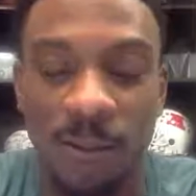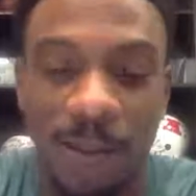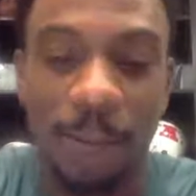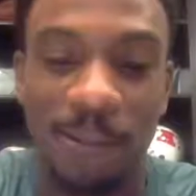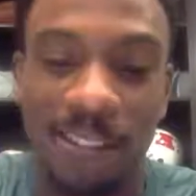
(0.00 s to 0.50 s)

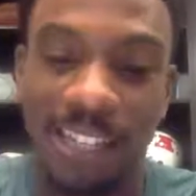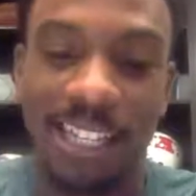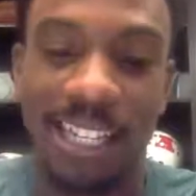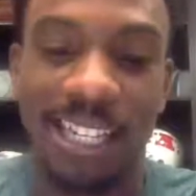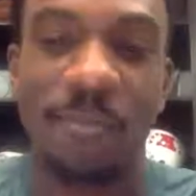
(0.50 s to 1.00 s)
I would say
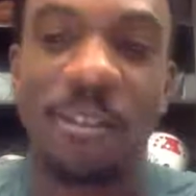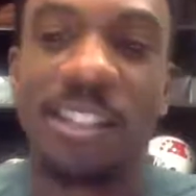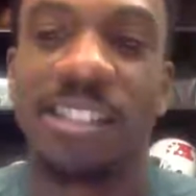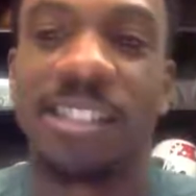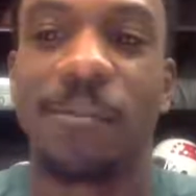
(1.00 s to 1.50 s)
that Devin
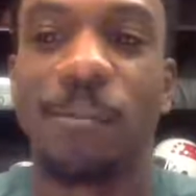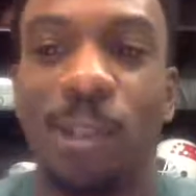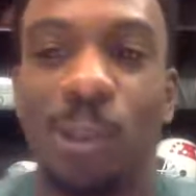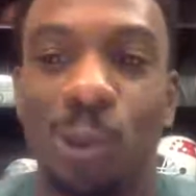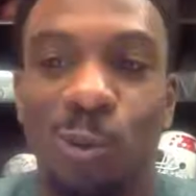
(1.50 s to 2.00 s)
is
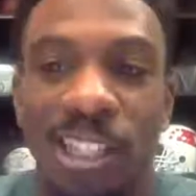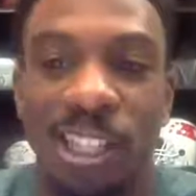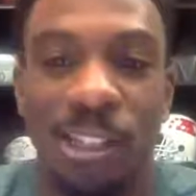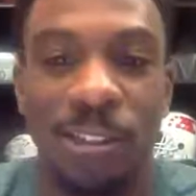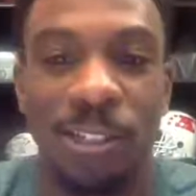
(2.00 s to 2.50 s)
someone who's really
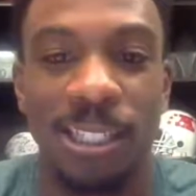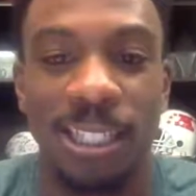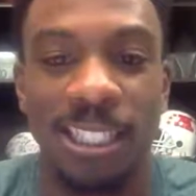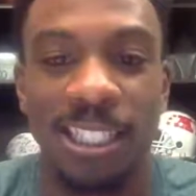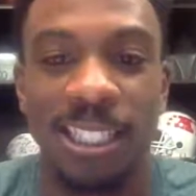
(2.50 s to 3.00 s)
hungry,
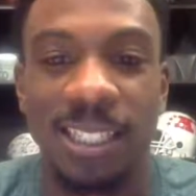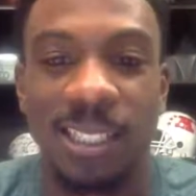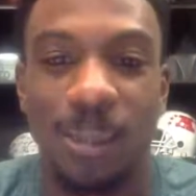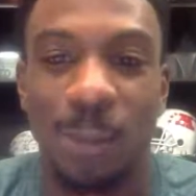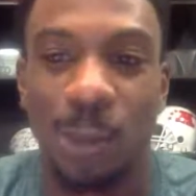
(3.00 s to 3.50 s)

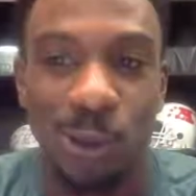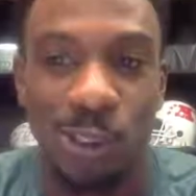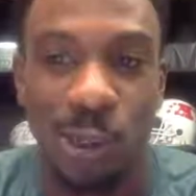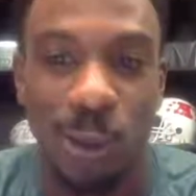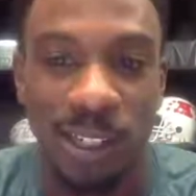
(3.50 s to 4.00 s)
someone who's
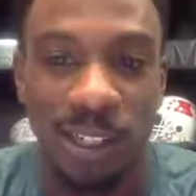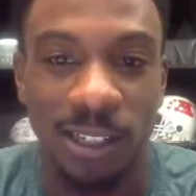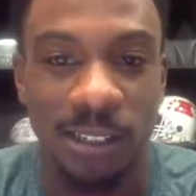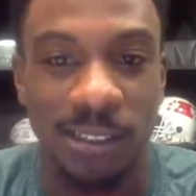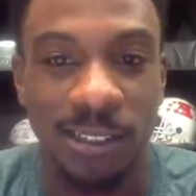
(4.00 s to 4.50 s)
a quick
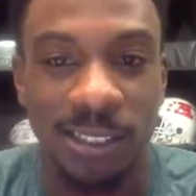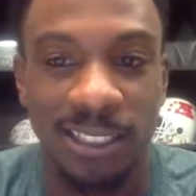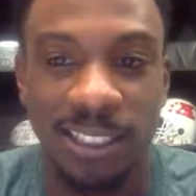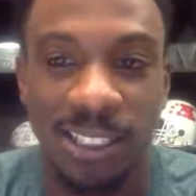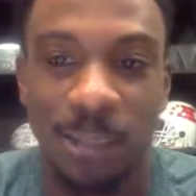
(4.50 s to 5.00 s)
learner,
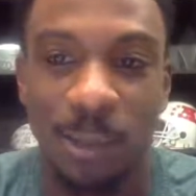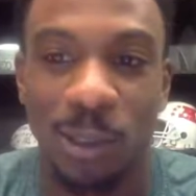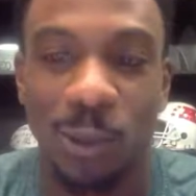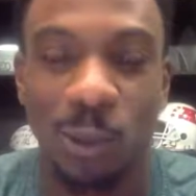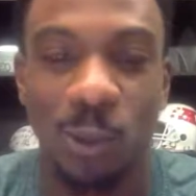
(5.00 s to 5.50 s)
someone
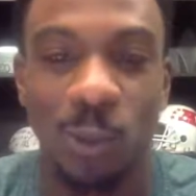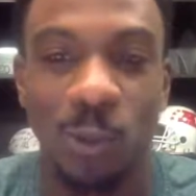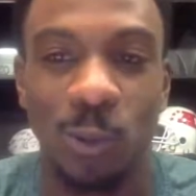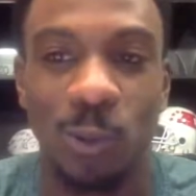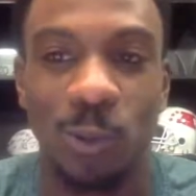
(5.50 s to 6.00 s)

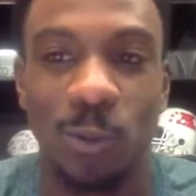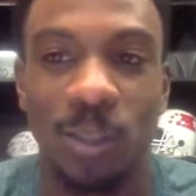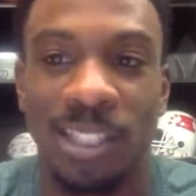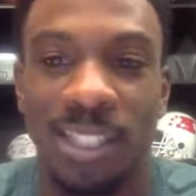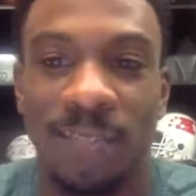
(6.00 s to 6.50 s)
who,
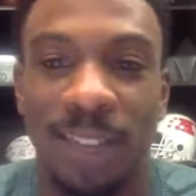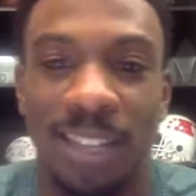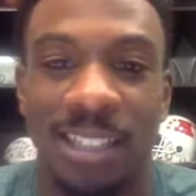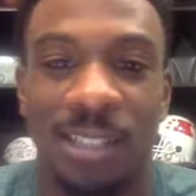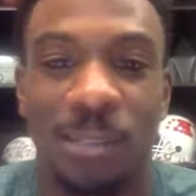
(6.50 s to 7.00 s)
once he
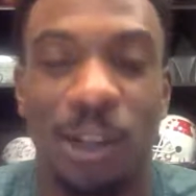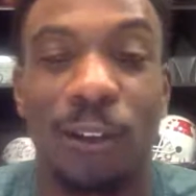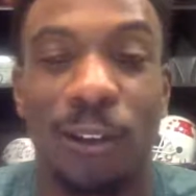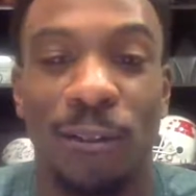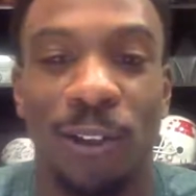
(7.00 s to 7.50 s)
finds his way
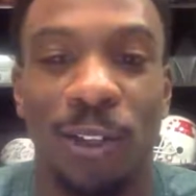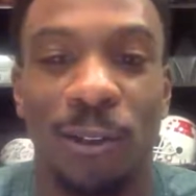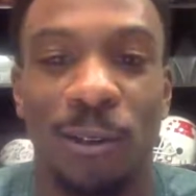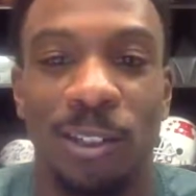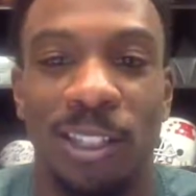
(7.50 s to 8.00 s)
onto the
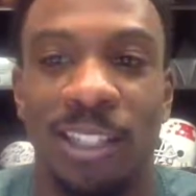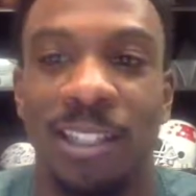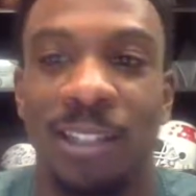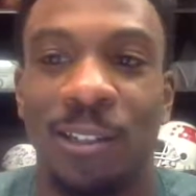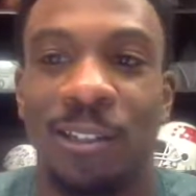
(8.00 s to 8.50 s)
field, he
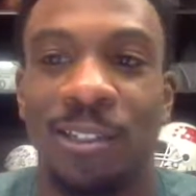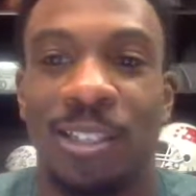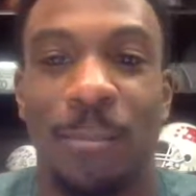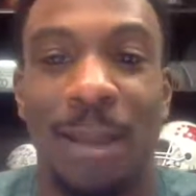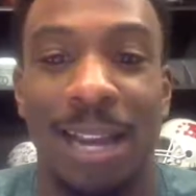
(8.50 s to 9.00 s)
learns
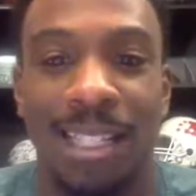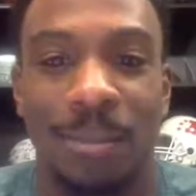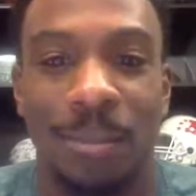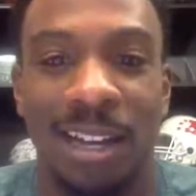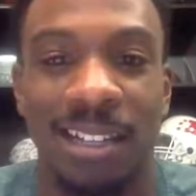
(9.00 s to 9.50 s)
to
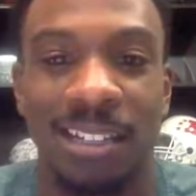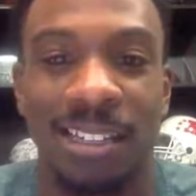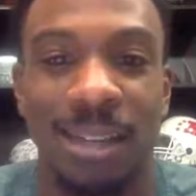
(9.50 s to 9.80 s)
maximize his